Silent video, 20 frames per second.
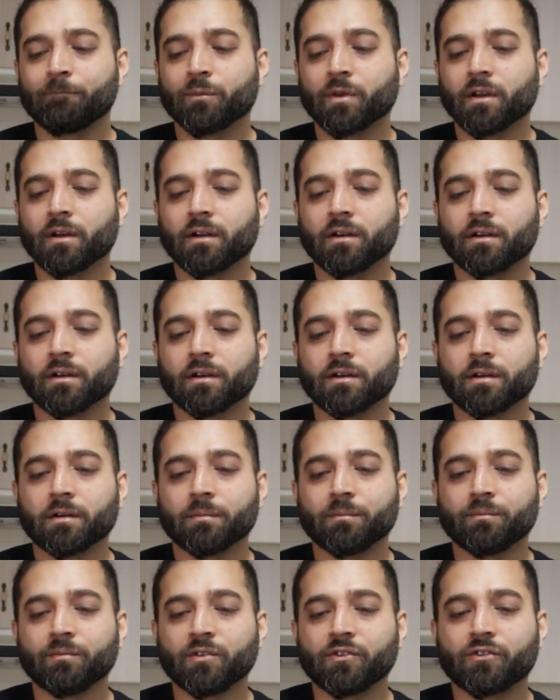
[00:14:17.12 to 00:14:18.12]

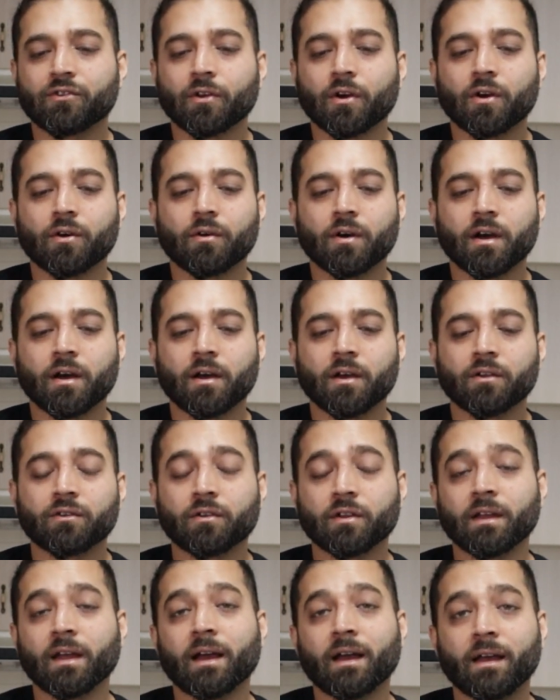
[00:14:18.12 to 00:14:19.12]
So
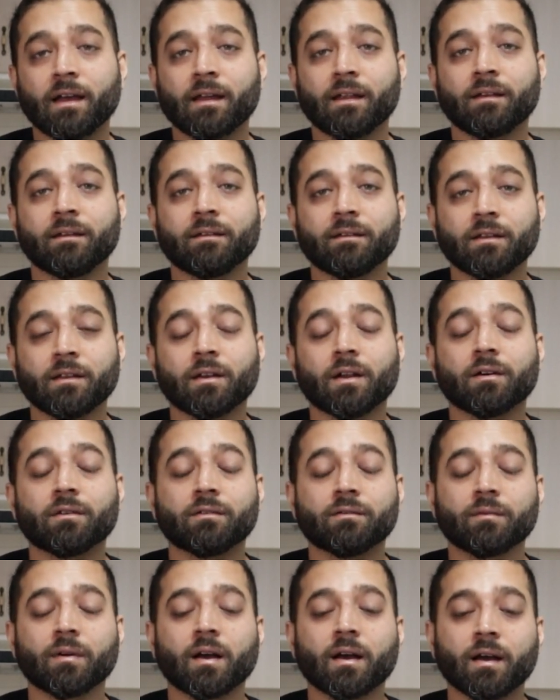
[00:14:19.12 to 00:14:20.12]
yeah, and
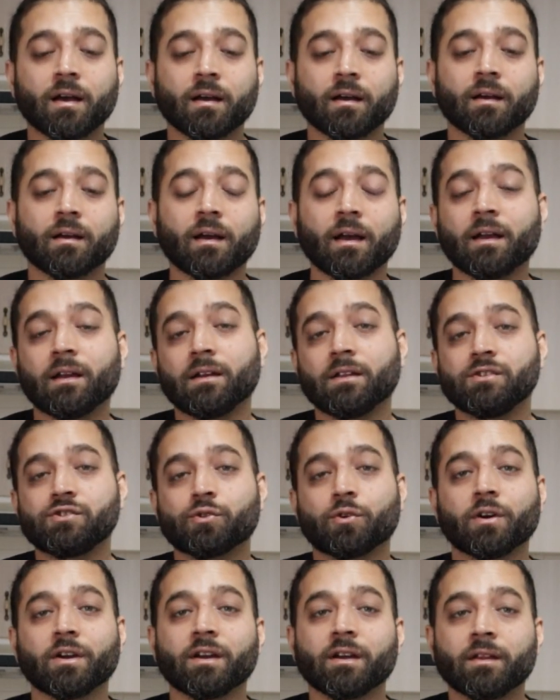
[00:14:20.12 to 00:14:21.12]
I
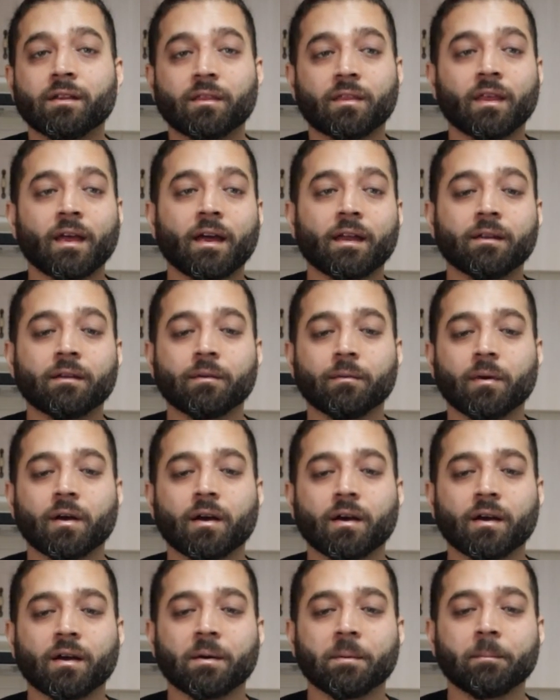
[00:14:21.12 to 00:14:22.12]
enjoy then
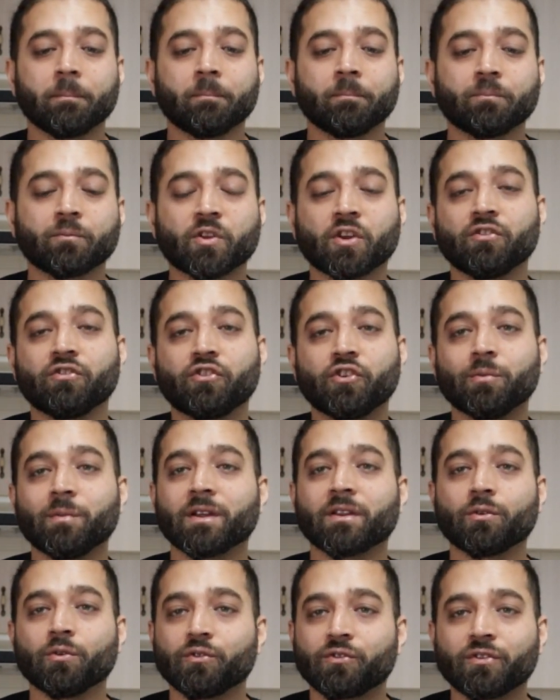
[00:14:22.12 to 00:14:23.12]

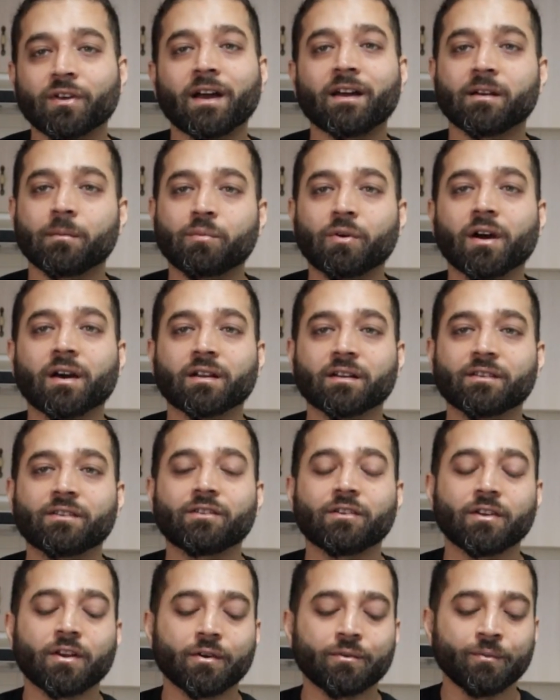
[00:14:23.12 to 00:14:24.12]
consuming those kind of
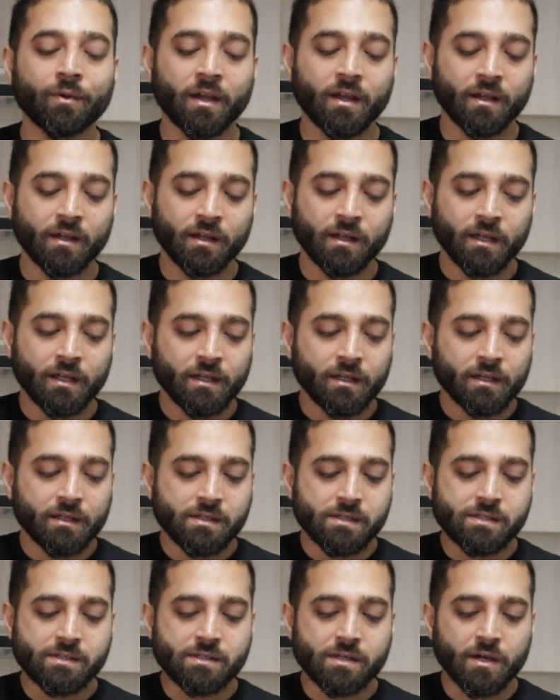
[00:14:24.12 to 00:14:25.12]
products,
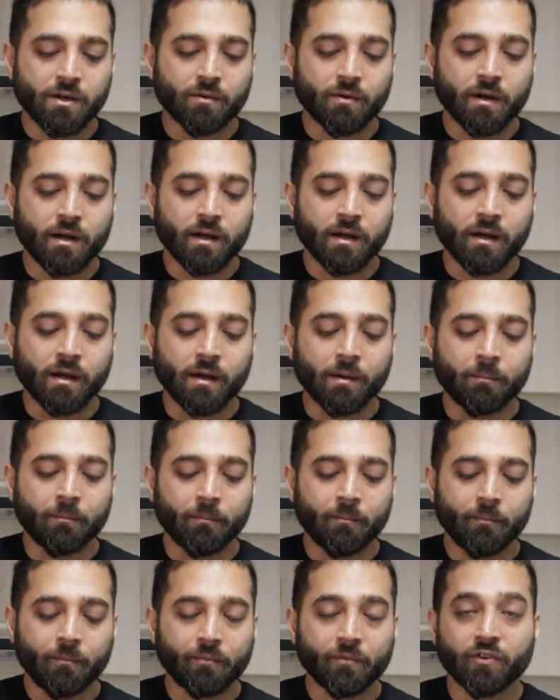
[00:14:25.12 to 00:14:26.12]
So
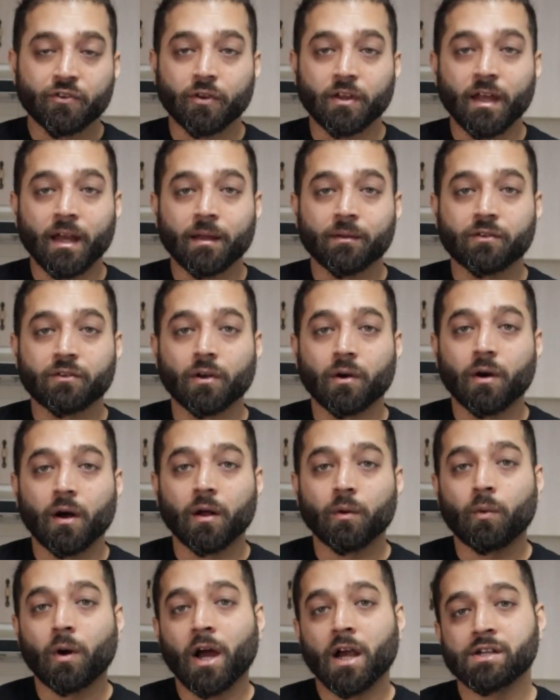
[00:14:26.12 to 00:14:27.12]
so yeah, so
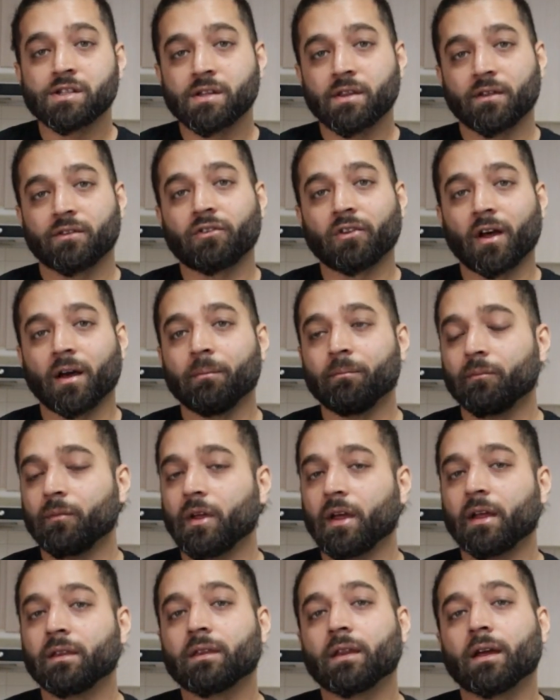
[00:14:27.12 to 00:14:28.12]
I'll wash this
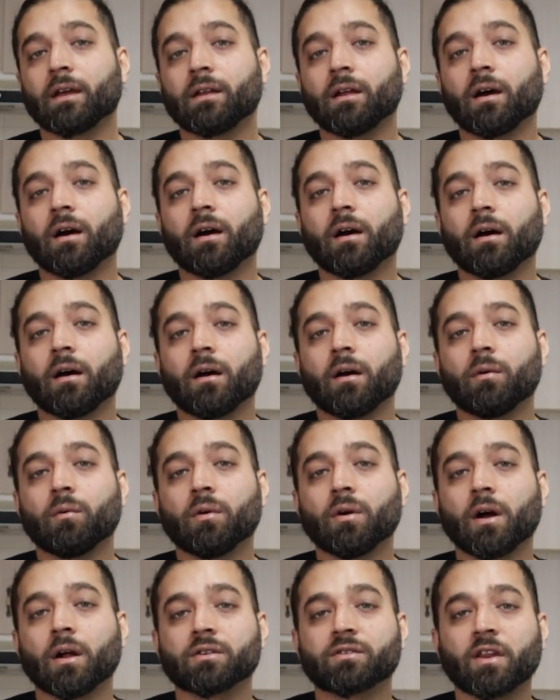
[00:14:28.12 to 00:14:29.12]
up, and then
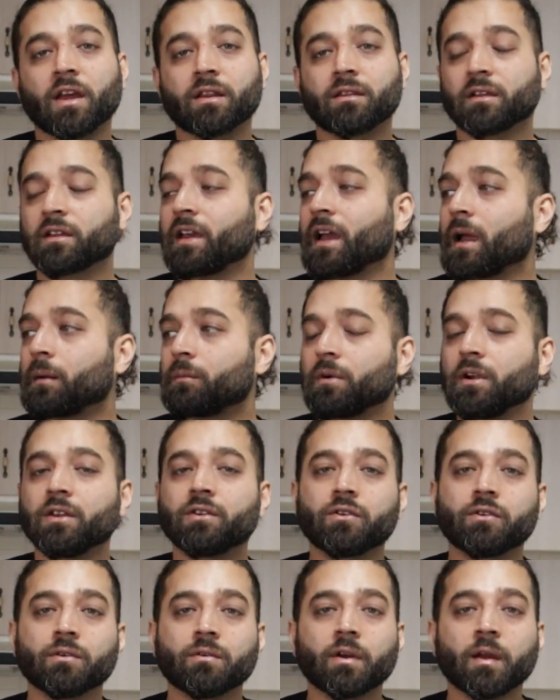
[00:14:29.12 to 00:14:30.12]
I'll take the camera
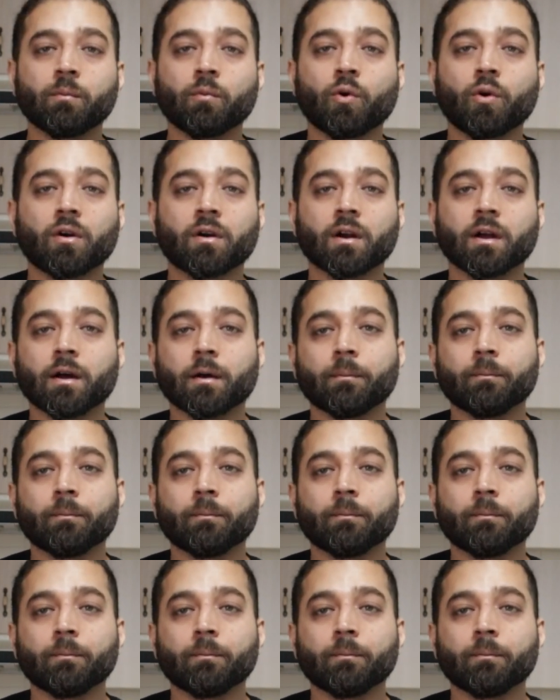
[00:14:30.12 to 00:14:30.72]
to a more